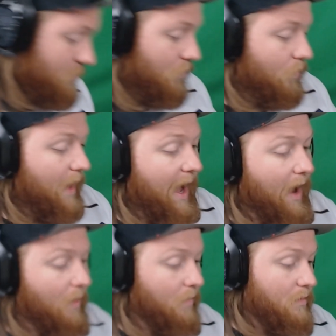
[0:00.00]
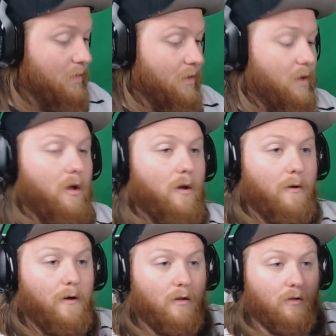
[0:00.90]
Wow.
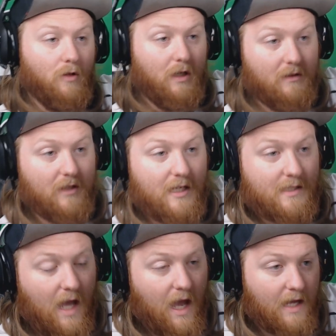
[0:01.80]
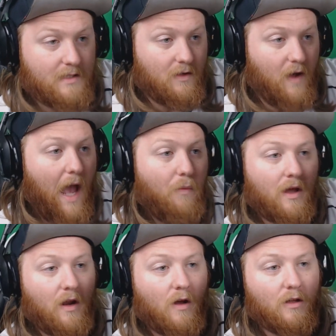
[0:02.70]
Look at this, guys. So I
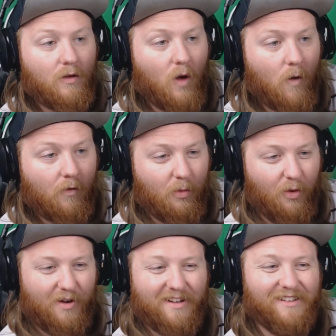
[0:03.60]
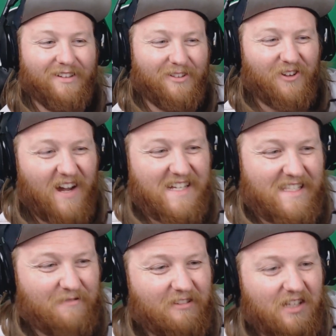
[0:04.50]
went a little overboard and a little
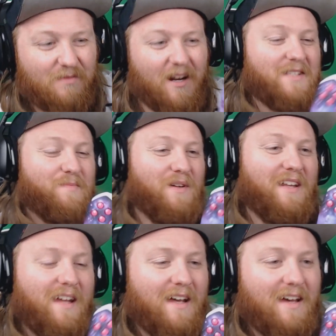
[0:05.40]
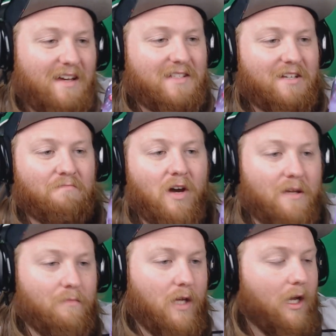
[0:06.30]
crazy with this one. I spent some
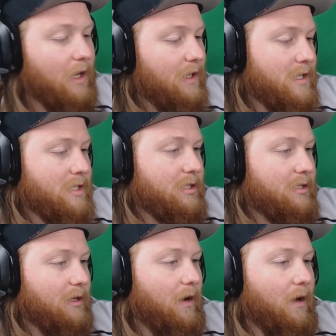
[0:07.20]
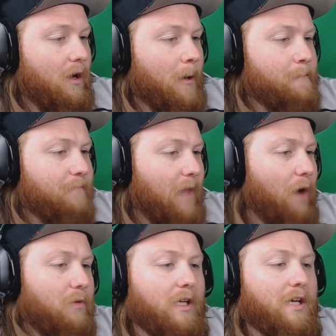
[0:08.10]
money because I
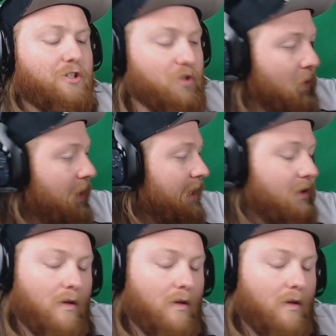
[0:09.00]
really enjoy